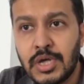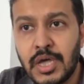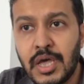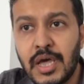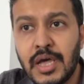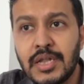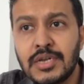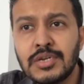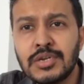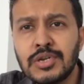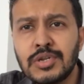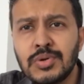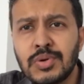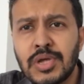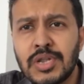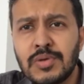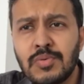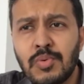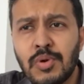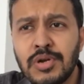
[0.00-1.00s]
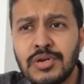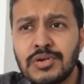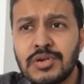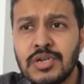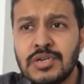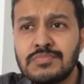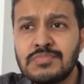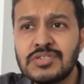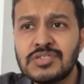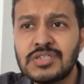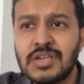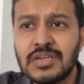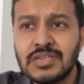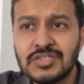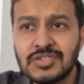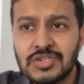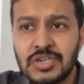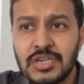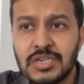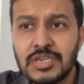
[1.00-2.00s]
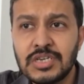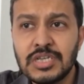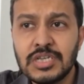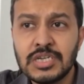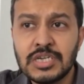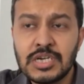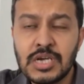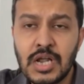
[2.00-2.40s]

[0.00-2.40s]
and you can avoid treatments like straightening,